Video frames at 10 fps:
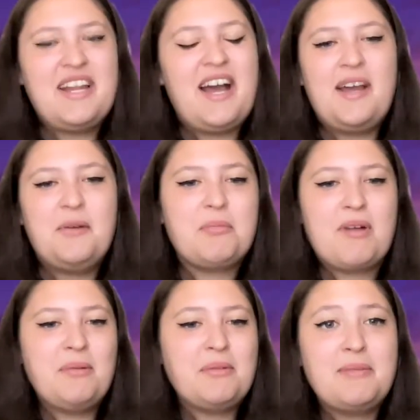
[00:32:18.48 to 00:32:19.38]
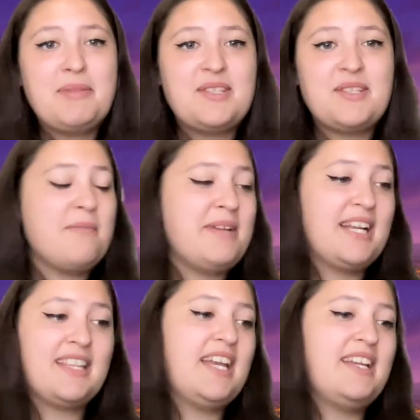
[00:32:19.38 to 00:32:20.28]
I will probably be sobbing
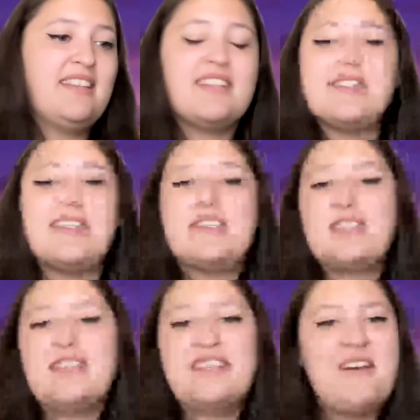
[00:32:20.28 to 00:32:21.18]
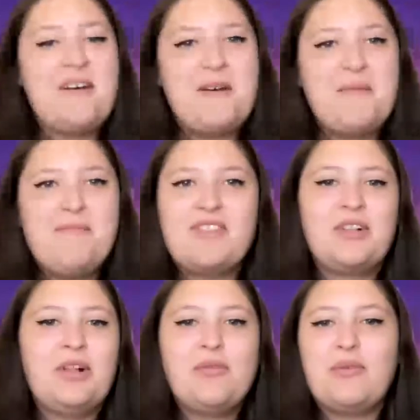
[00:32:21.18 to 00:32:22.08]
at the end of this season.
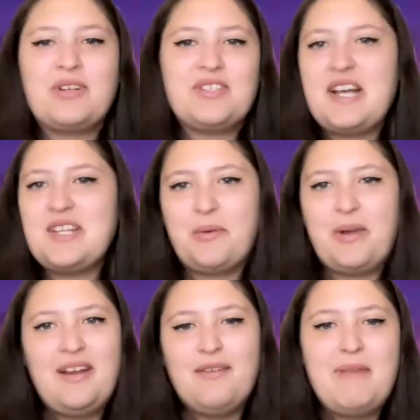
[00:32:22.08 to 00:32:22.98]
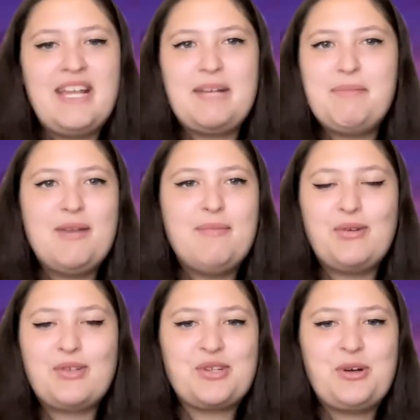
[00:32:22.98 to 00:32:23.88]
Clone Wars has a way of making me
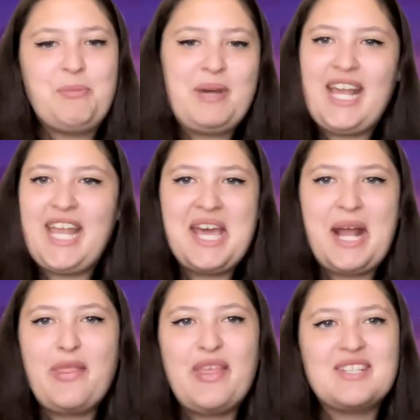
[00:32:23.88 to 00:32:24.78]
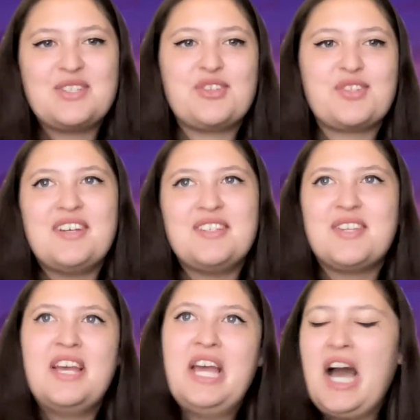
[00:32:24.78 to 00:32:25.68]
emotional, but again, I think it's just
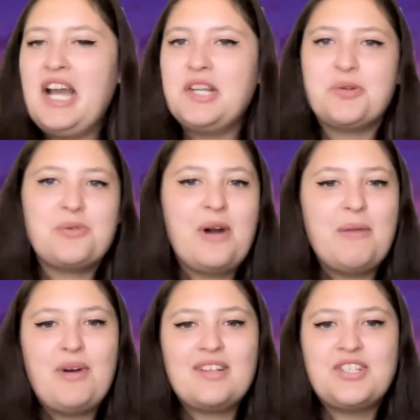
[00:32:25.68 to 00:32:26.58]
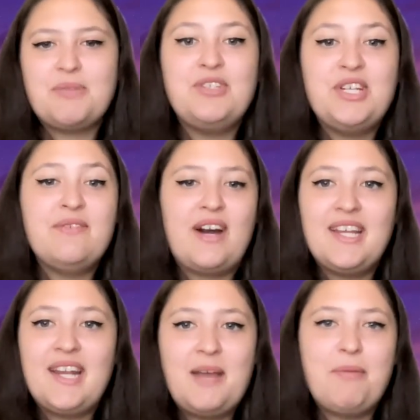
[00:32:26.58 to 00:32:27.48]
because I grew up watching,
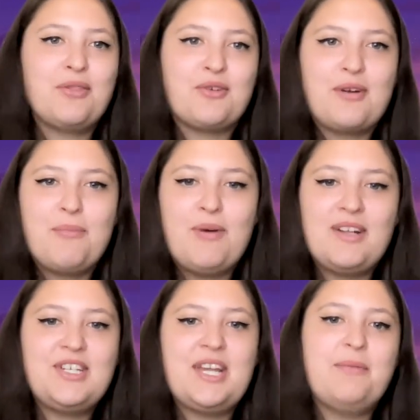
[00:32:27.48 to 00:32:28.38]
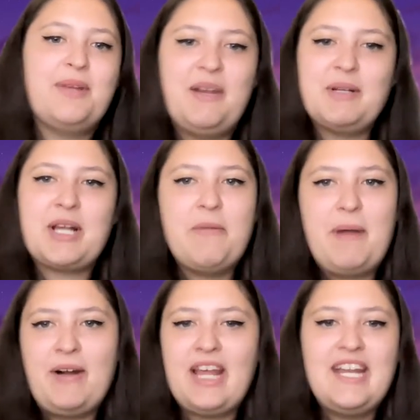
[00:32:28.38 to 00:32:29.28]
Giovanni and I both grew up watching it when they would come
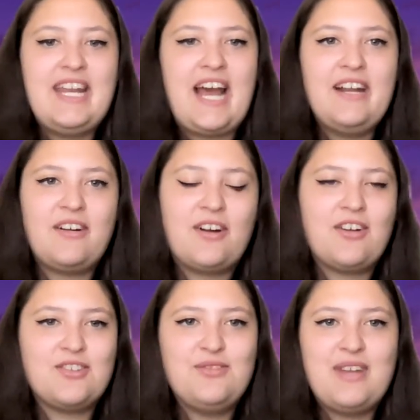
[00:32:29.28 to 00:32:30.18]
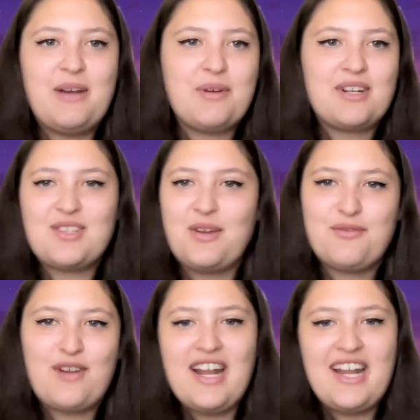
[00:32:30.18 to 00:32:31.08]
out at night on Cartoon Networks on
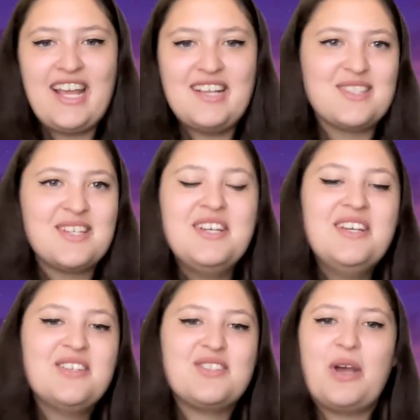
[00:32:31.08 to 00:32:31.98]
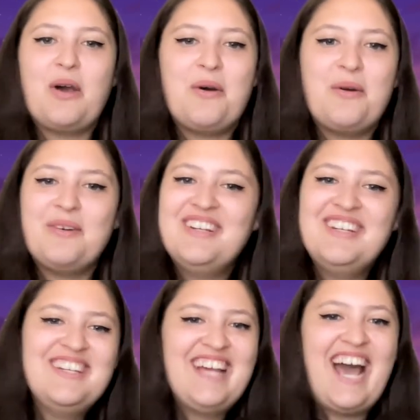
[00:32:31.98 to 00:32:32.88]
Fridays. So
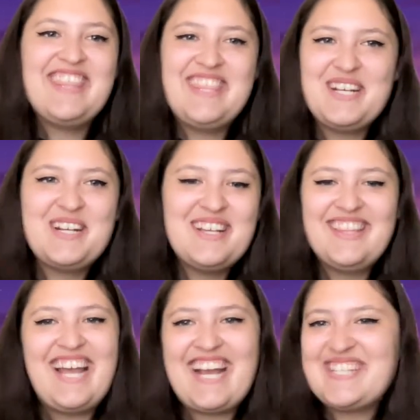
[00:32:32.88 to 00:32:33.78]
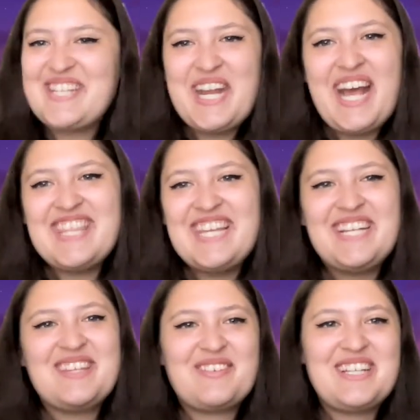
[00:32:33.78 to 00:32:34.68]
I think, like I said, I
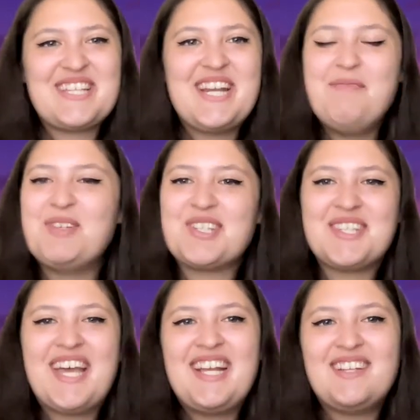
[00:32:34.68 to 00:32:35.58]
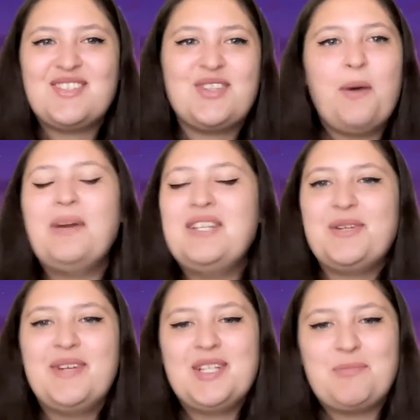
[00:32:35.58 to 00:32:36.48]
think the reason I'm just like so
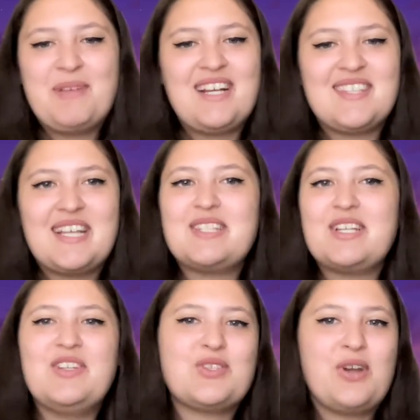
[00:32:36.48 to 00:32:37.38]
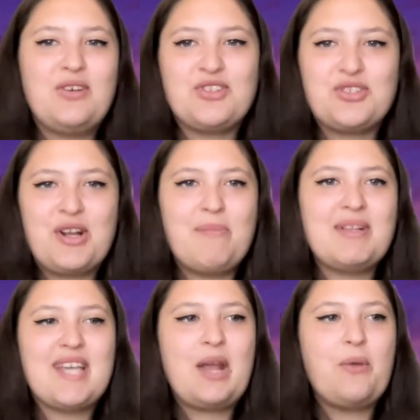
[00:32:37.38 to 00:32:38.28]
into it is because it's a nostalgia trip.
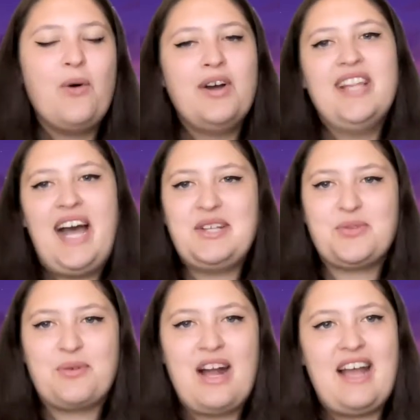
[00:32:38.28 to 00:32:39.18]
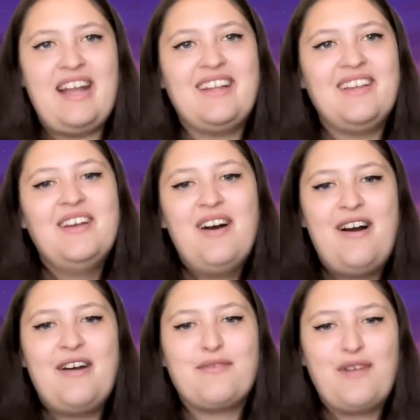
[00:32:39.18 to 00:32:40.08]
It's like one last ride
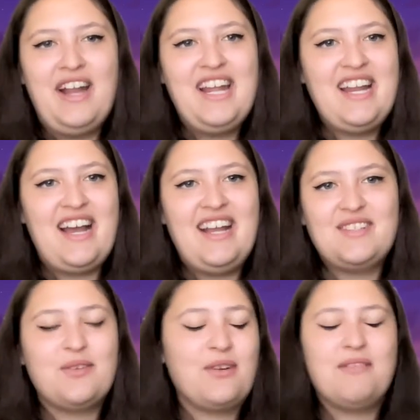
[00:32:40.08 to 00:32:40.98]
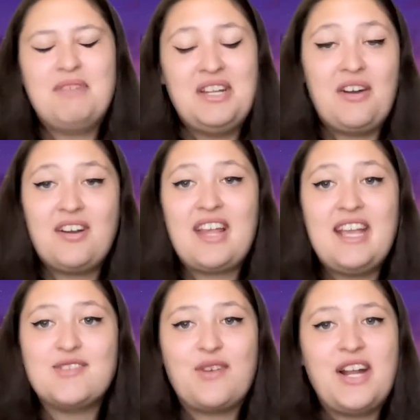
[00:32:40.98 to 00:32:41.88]
on Friday nights, or in our
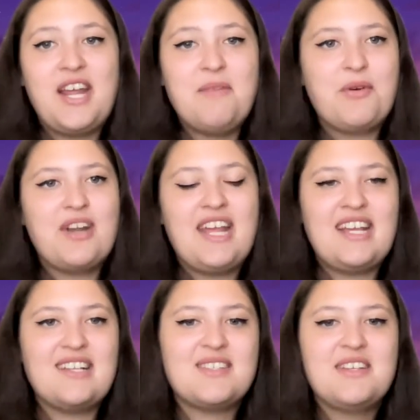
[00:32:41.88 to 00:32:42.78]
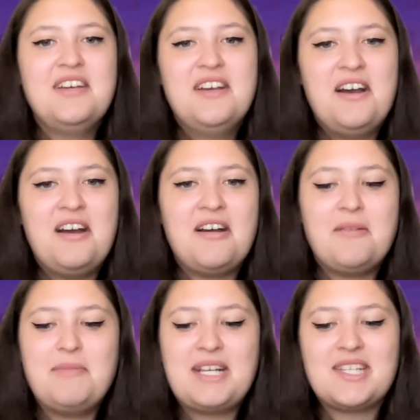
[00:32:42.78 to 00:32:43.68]
case, Friday mornings,
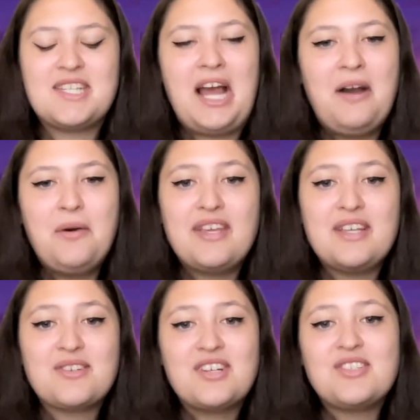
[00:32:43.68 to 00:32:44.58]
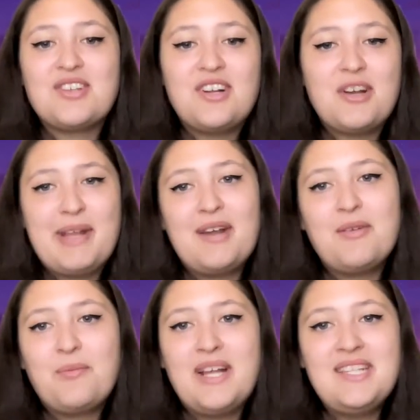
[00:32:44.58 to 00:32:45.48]
because now things are going to start coming out
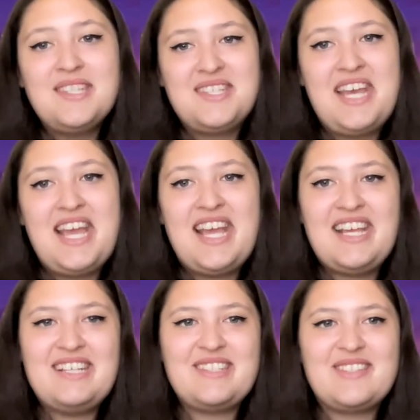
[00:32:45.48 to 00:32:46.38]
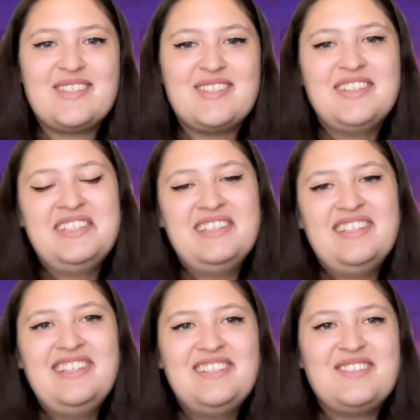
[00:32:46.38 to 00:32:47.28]
on Wednesdays.
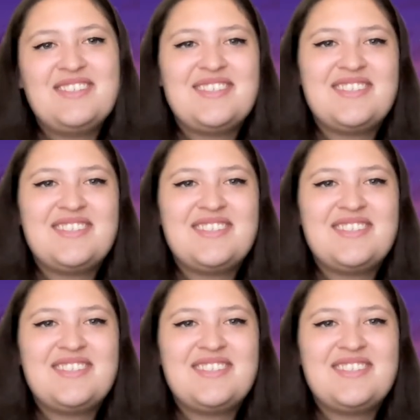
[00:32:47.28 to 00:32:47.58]
And it's just,